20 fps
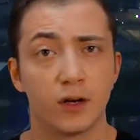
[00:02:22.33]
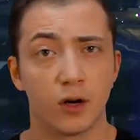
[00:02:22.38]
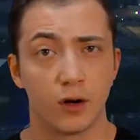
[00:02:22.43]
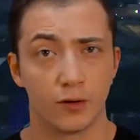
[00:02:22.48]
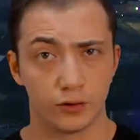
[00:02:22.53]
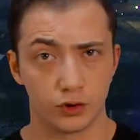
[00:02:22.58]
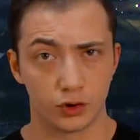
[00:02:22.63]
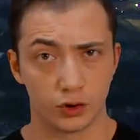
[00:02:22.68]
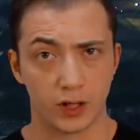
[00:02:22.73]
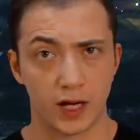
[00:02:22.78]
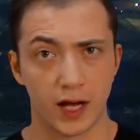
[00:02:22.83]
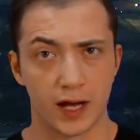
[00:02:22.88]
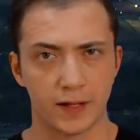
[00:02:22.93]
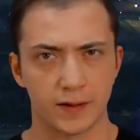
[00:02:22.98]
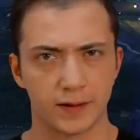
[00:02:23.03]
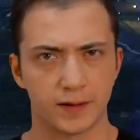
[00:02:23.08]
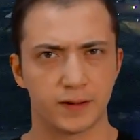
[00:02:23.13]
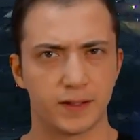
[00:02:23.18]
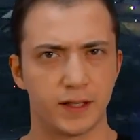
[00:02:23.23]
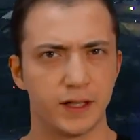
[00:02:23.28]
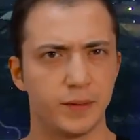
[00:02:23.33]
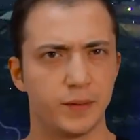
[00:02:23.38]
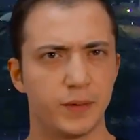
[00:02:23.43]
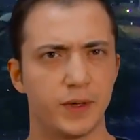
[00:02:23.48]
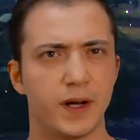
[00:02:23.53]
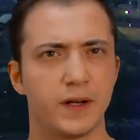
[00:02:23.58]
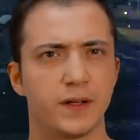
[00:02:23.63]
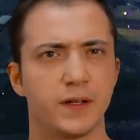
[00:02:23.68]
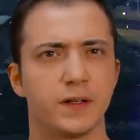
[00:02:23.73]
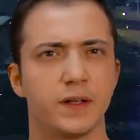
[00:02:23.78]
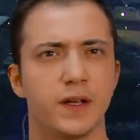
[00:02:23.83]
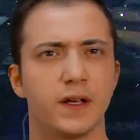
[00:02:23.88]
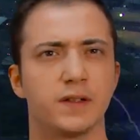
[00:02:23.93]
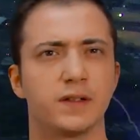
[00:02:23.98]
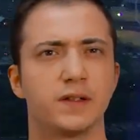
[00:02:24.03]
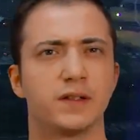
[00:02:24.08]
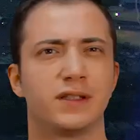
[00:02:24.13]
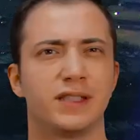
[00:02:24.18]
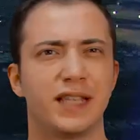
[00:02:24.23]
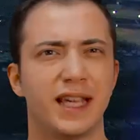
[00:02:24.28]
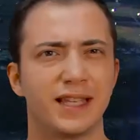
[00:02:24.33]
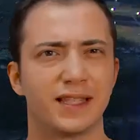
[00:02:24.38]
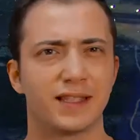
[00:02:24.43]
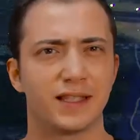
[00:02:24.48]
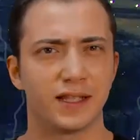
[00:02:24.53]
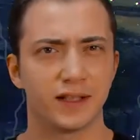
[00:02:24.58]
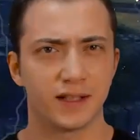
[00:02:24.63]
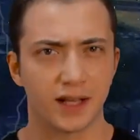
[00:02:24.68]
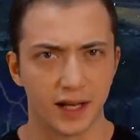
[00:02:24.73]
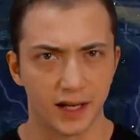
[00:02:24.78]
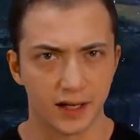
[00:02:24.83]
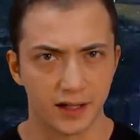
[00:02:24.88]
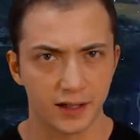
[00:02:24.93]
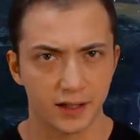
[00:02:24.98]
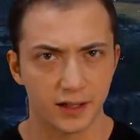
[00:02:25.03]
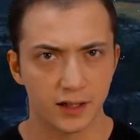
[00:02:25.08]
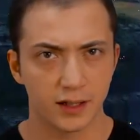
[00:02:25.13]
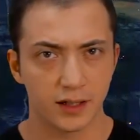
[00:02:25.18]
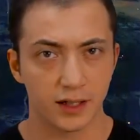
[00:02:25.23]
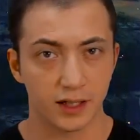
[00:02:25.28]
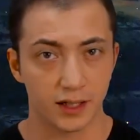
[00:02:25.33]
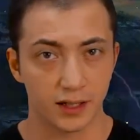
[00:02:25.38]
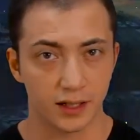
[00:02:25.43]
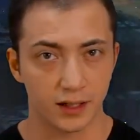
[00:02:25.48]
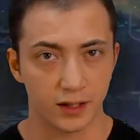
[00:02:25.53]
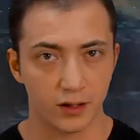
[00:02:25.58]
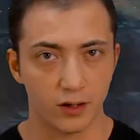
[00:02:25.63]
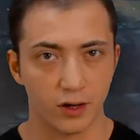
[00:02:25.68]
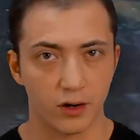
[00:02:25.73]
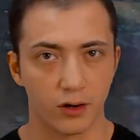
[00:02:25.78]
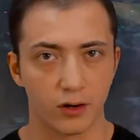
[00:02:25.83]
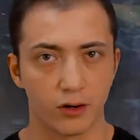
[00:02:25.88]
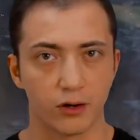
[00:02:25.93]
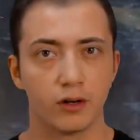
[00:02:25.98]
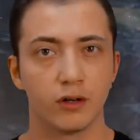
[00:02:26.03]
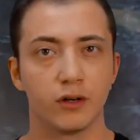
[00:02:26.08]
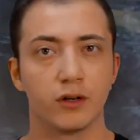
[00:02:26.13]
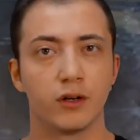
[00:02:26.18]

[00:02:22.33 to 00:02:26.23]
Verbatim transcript: of July is celebrated as Tesla Day in New York